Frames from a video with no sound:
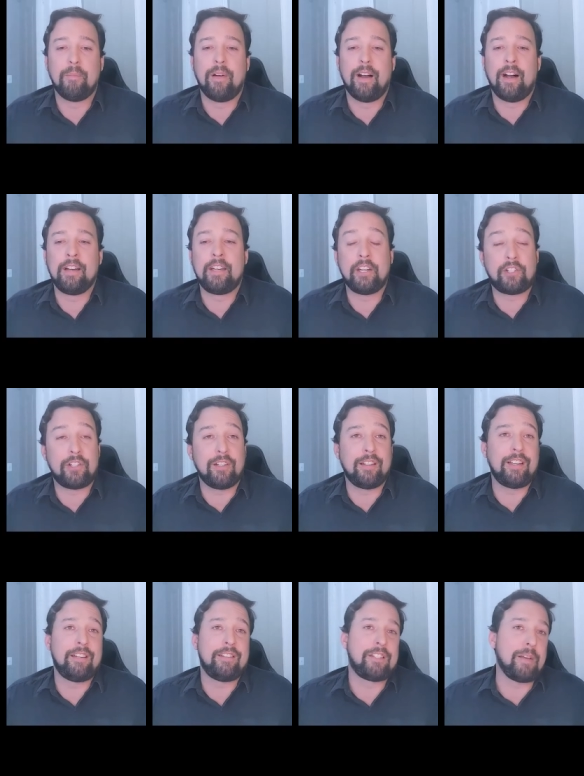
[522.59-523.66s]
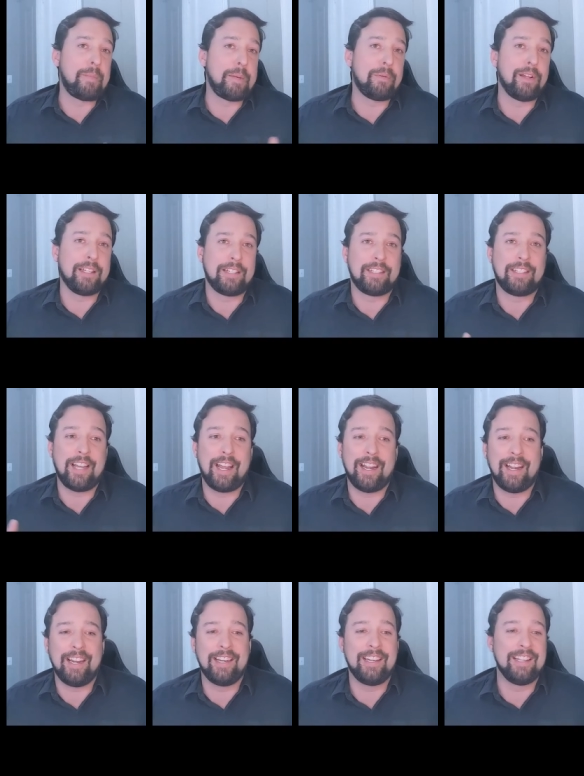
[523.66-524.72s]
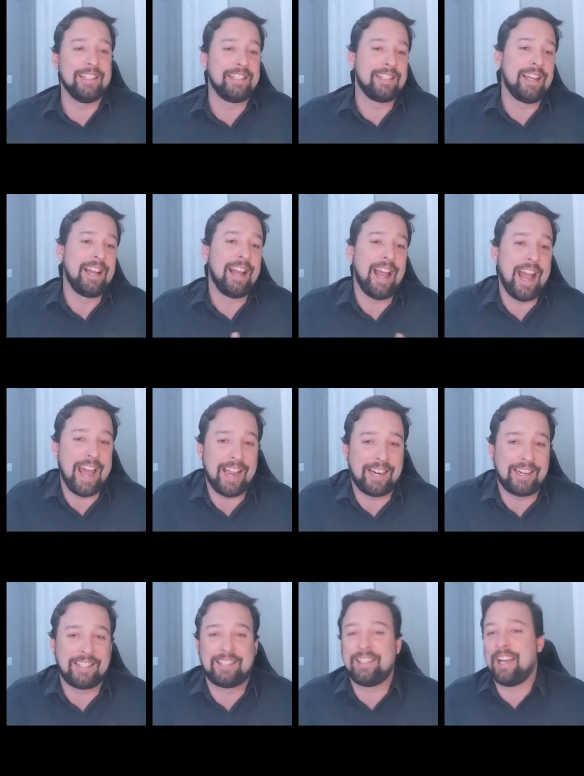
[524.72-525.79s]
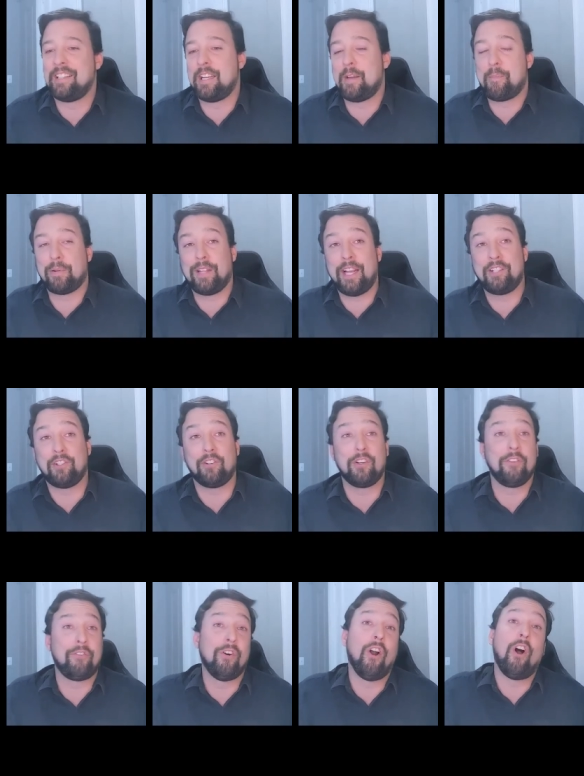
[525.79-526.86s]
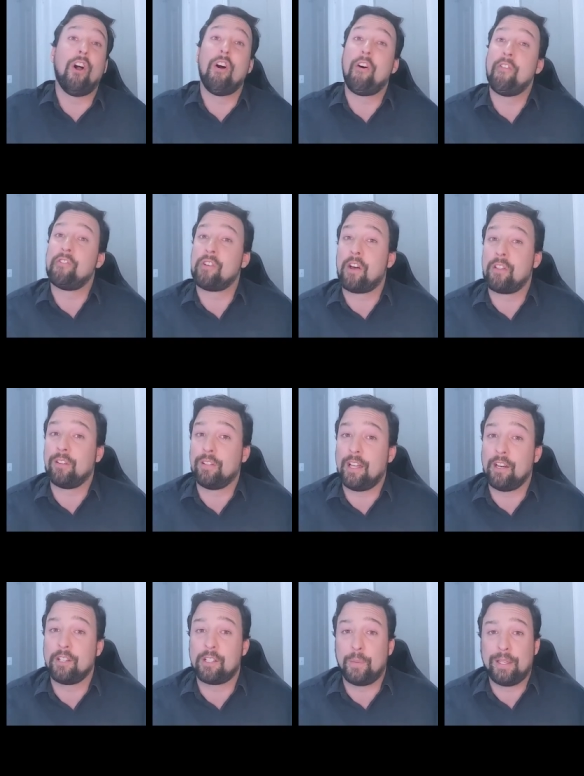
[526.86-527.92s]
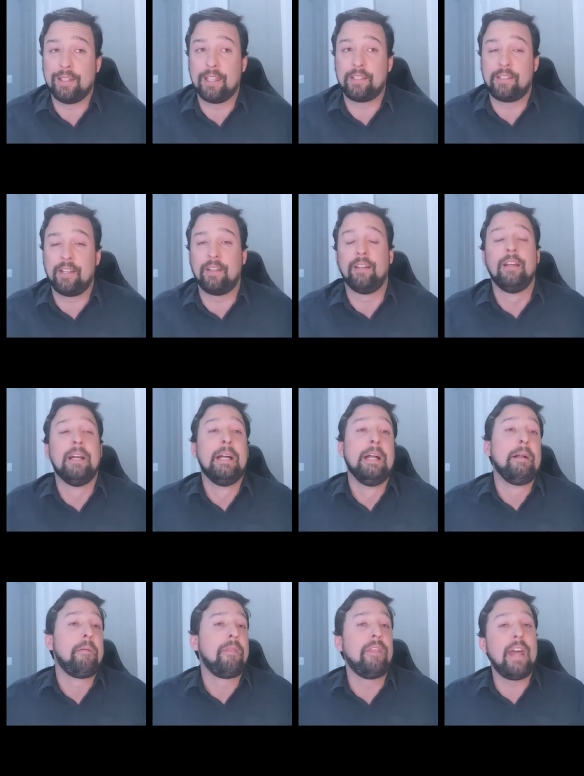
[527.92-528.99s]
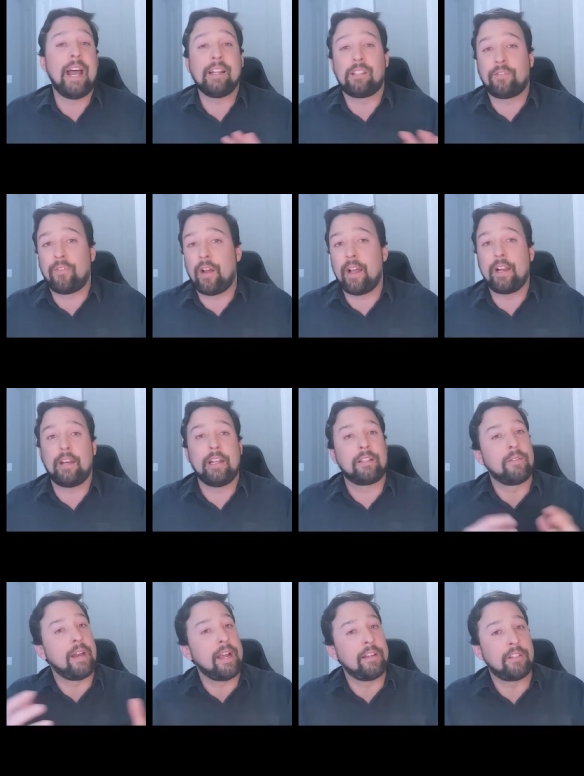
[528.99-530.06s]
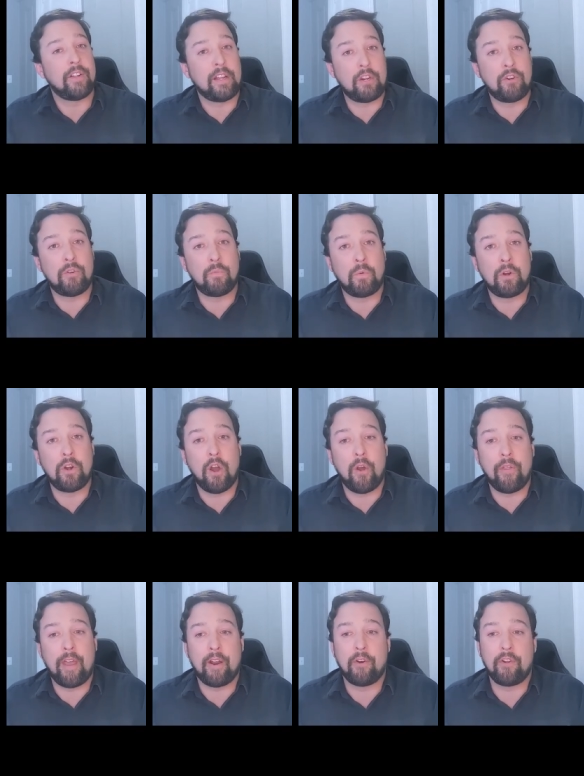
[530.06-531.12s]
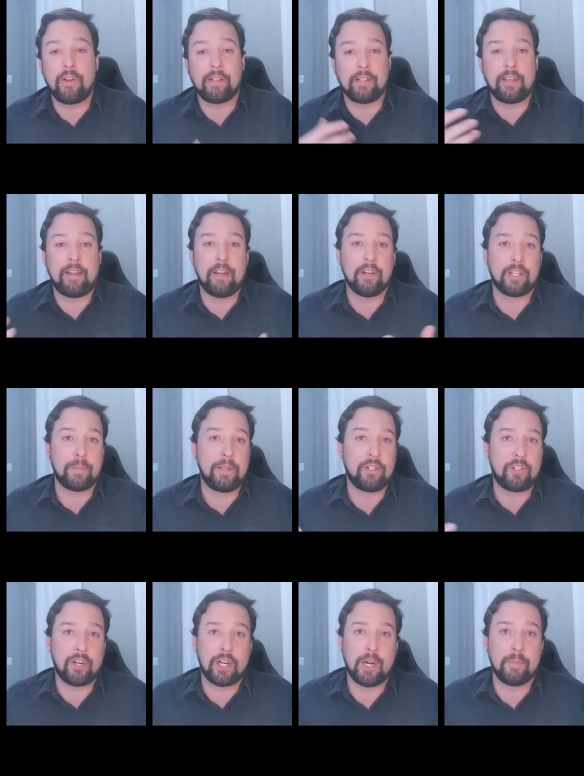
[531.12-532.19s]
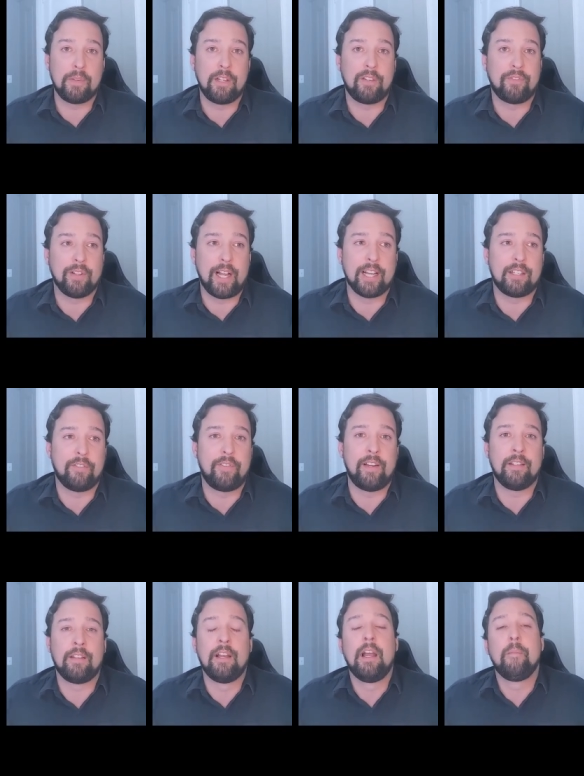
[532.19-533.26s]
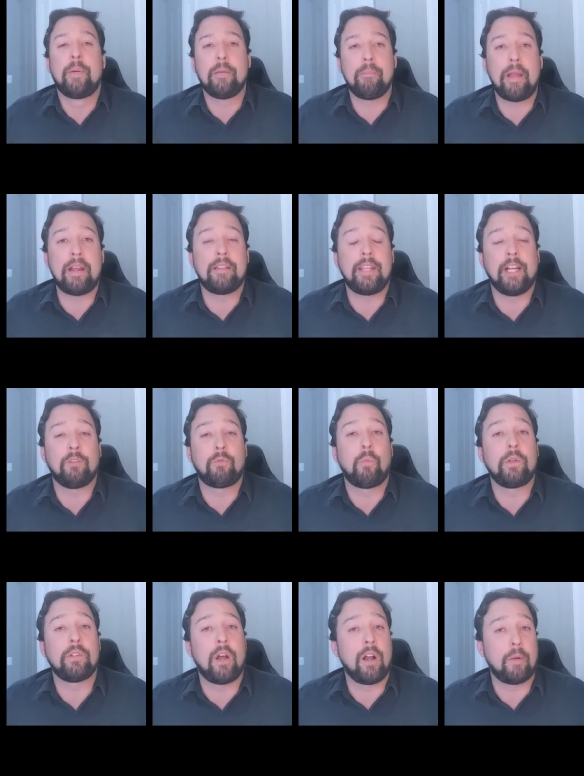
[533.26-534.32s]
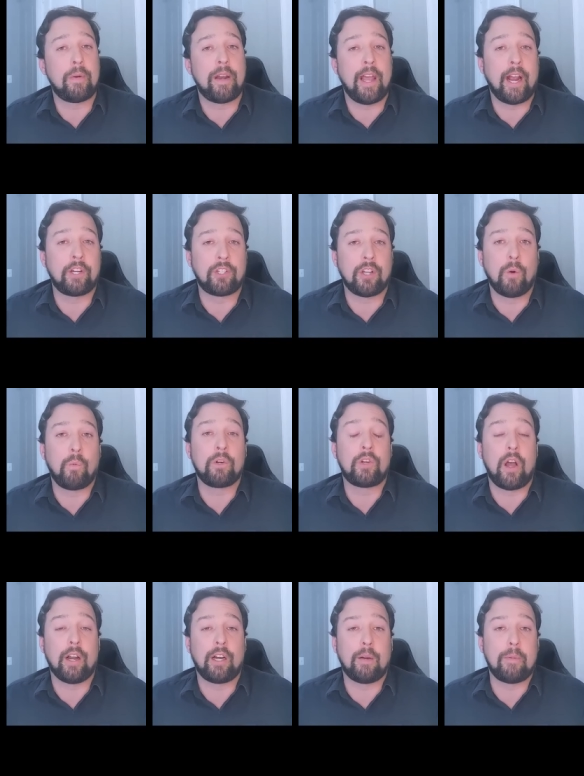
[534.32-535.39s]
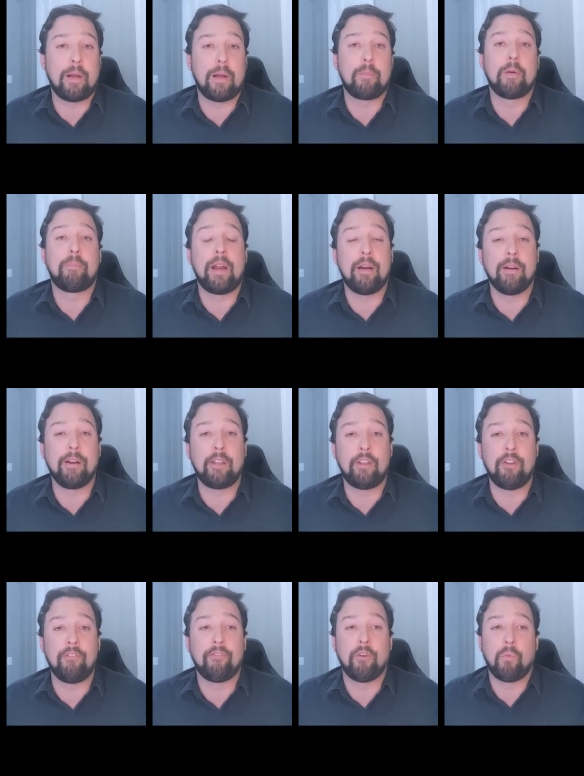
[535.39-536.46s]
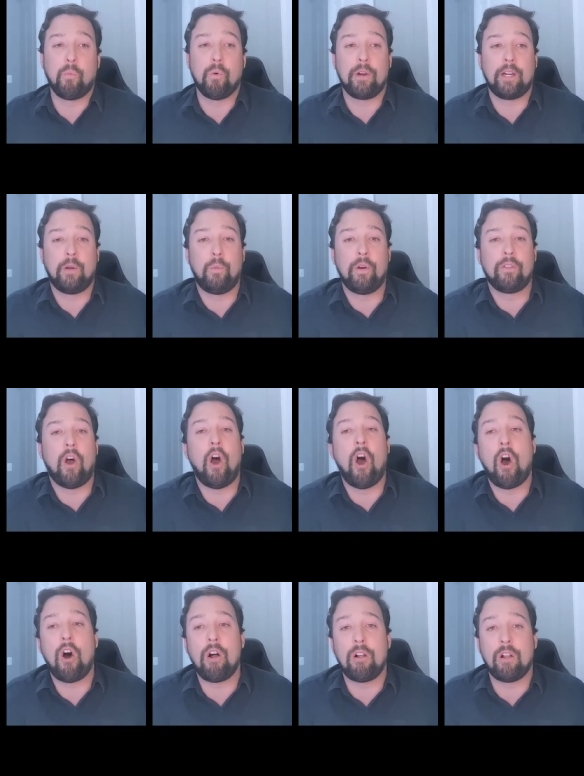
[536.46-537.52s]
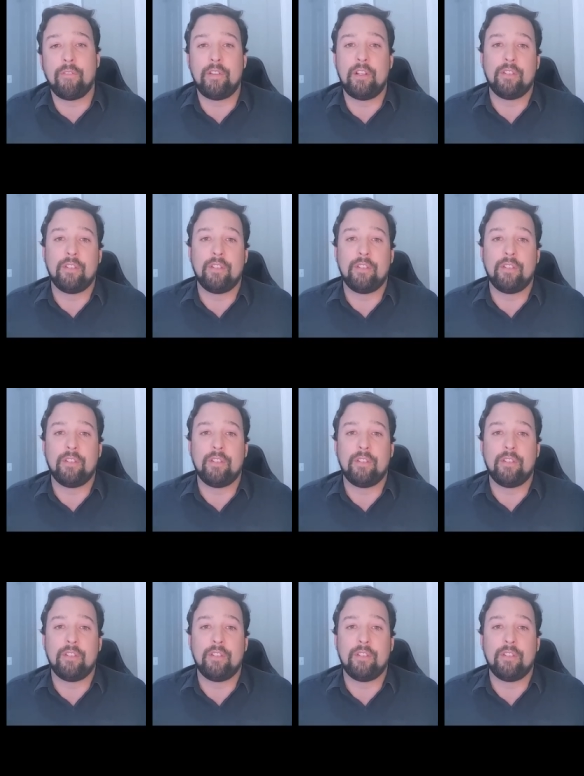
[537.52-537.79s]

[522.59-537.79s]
Additionally, some people like to say it is X as a placeholder for all those other letters that we listed. That's fine. It's nice that you would know that or you get to hear some of these terms and these philosophies. But the main thing is when we talk about XR, we're talking about preparing you for working with all of these